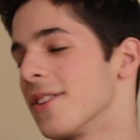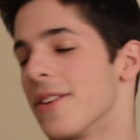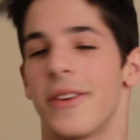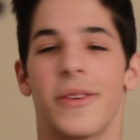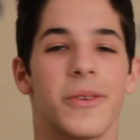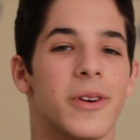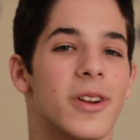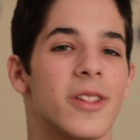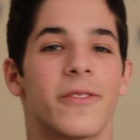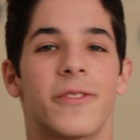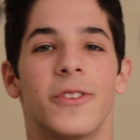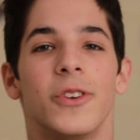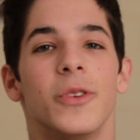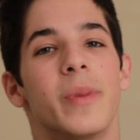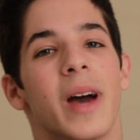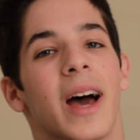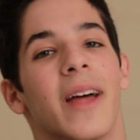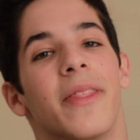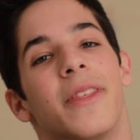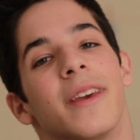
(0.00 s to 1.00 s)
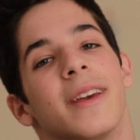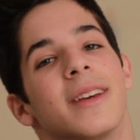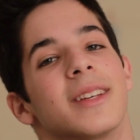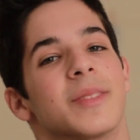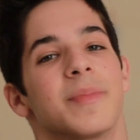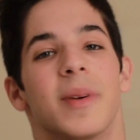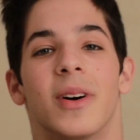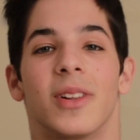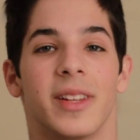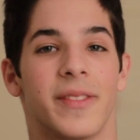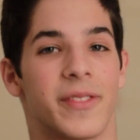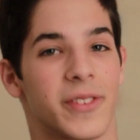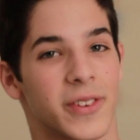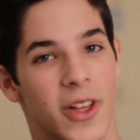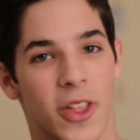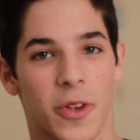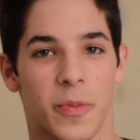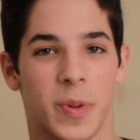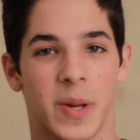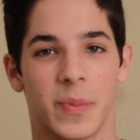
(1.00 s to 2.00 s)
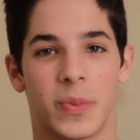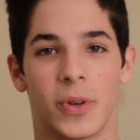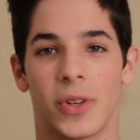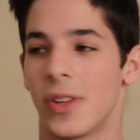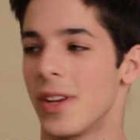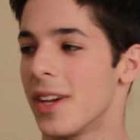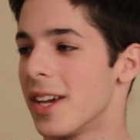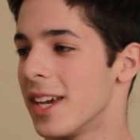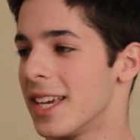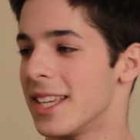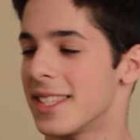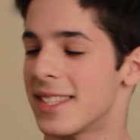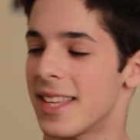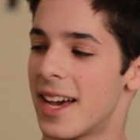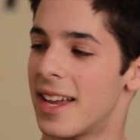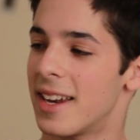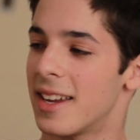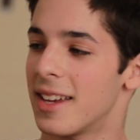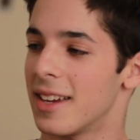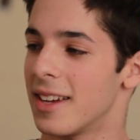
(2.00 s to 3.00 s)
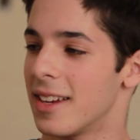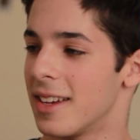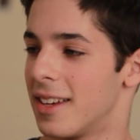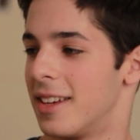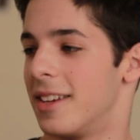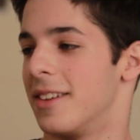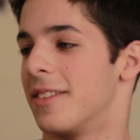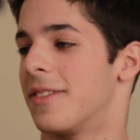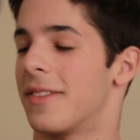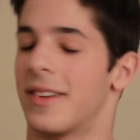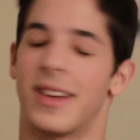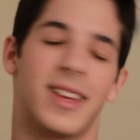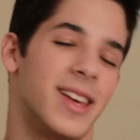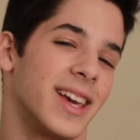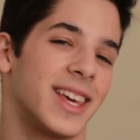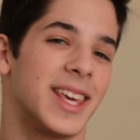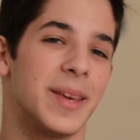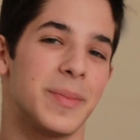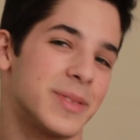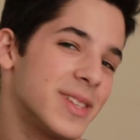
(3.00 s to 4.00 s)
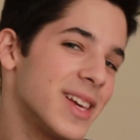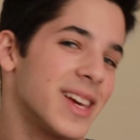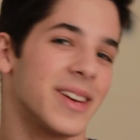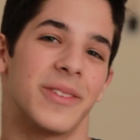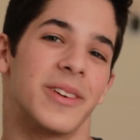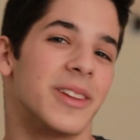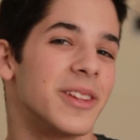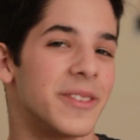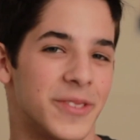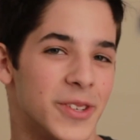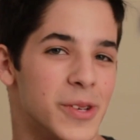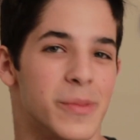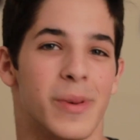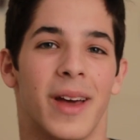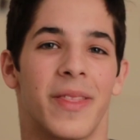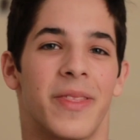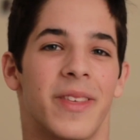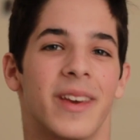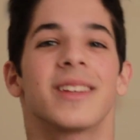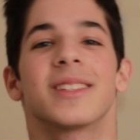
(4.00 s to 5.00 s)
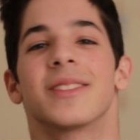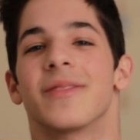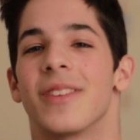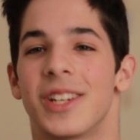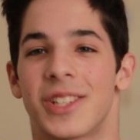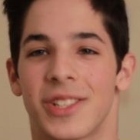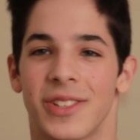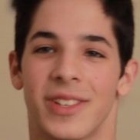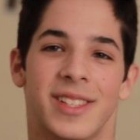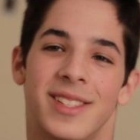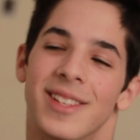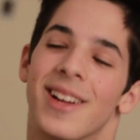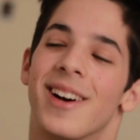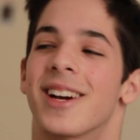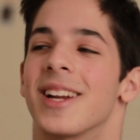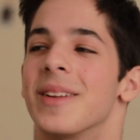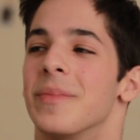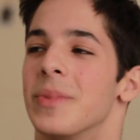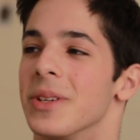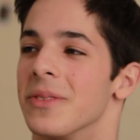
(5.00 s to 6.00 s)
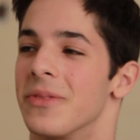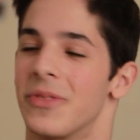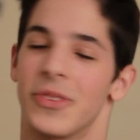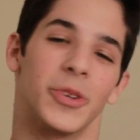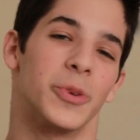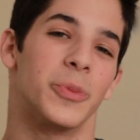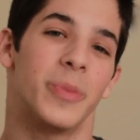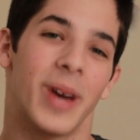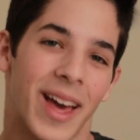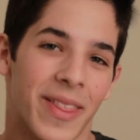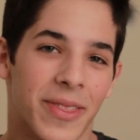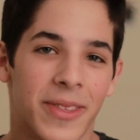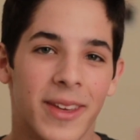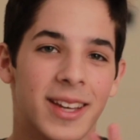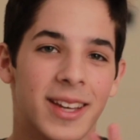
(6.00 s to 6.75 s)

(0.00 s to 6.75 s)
So I think one of the few bad things about living with other people is that if I keep saying one of the few bad things, eventually it's not going to be a few bad